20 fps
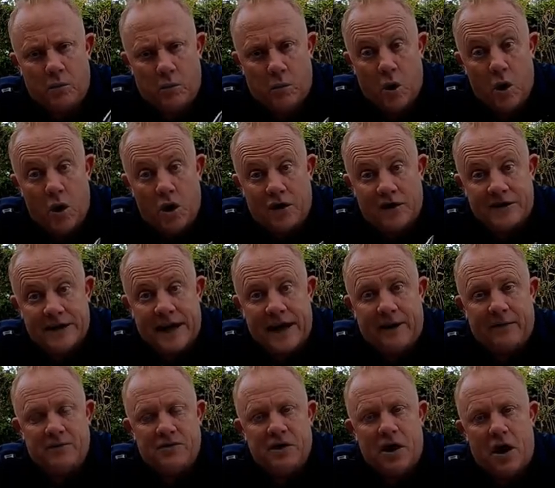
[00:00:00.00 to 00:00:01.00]
worked
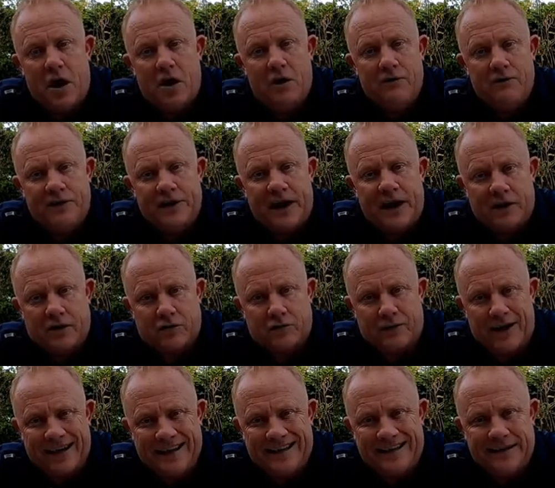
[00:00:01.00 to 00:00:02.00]
out over that
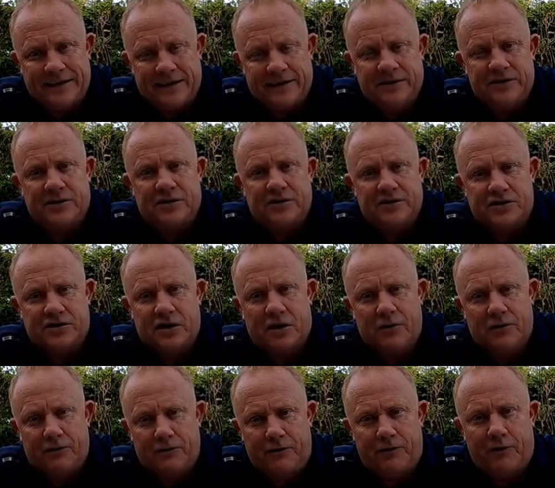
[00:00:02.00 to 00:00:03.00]
gradient.
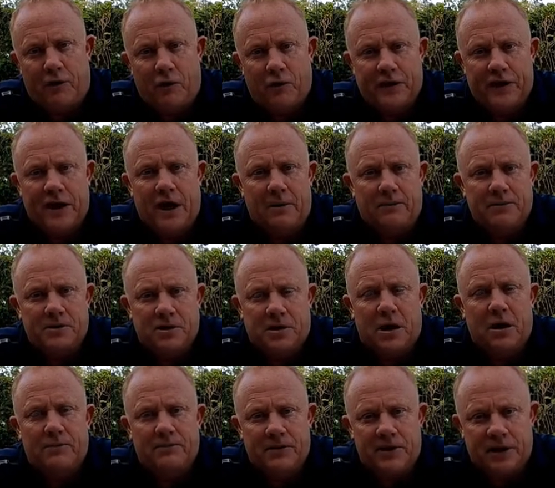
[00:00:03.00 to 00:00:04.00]
So for the
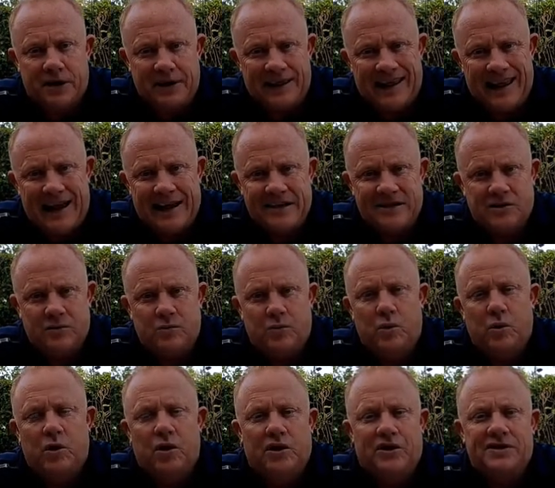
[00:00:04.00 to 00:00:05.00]
upslope, the laser
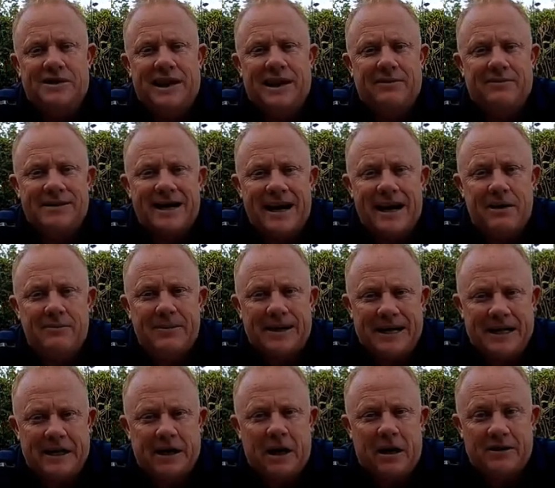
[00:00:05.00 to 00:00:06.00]
works out how
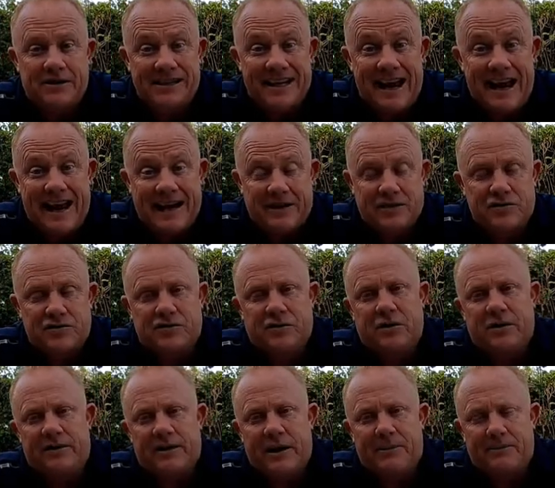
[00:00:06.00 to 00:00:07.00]
many yards
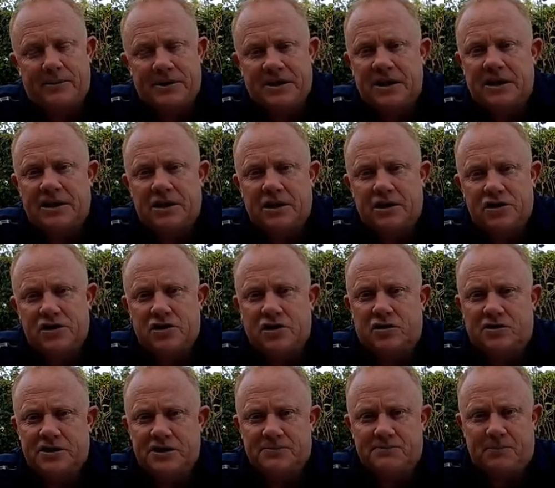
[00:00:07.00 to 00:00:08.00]
extra that particular
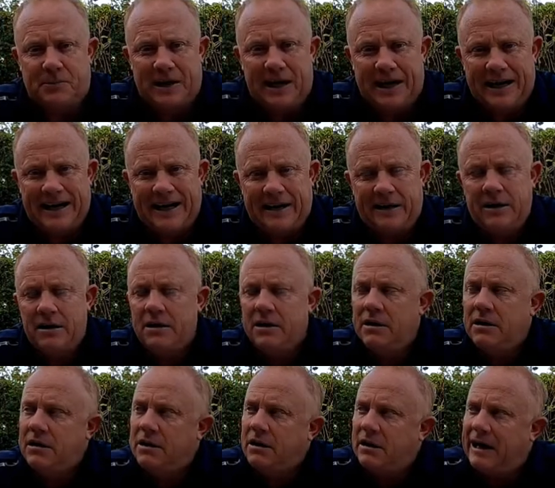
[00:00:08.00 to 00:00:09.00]
shot is playing,
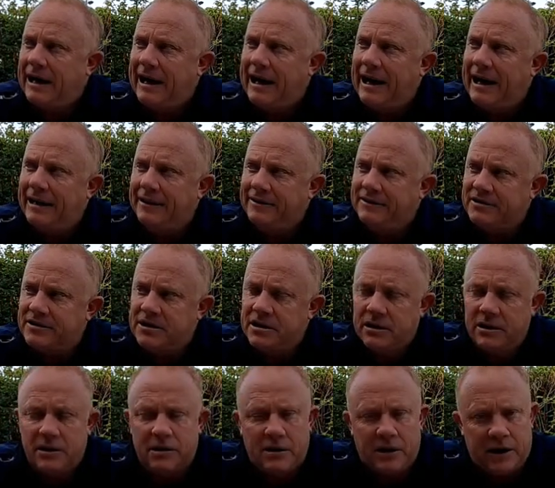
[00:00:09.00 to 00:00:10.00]
and
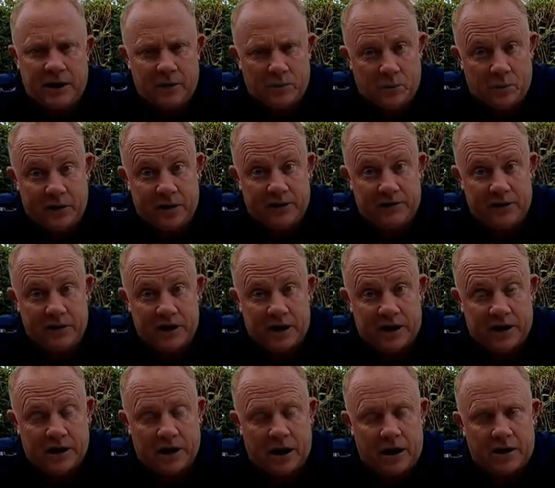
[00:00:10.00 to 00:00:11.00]
it will give you
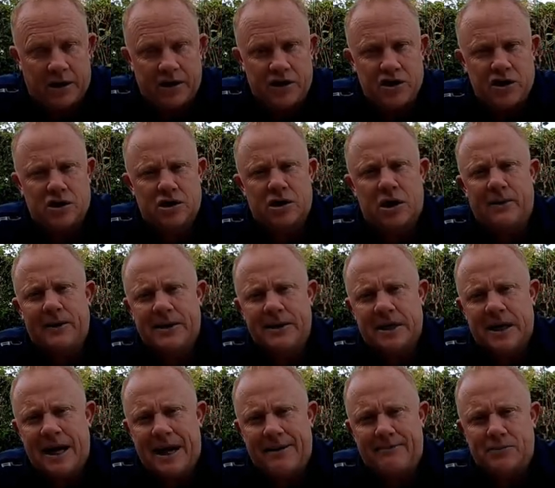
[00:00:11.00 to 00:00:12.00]
that yardage. So
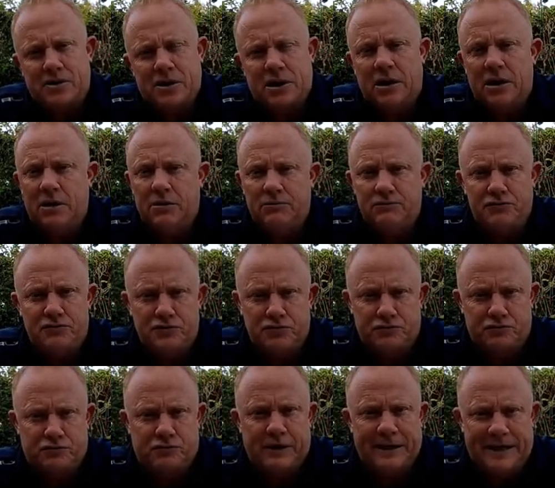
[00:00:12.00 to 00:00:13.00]
it's an absolute
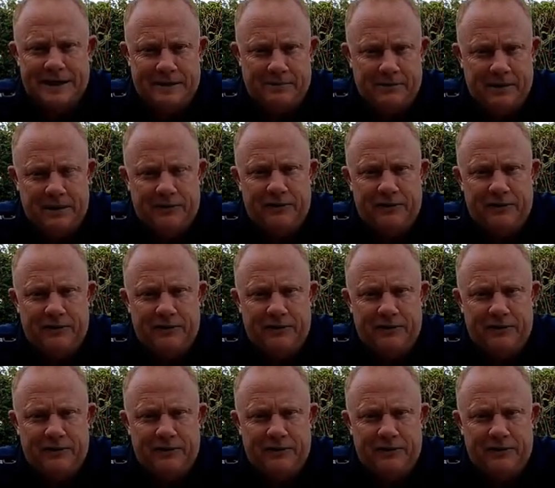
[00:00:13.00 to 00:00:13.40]
dream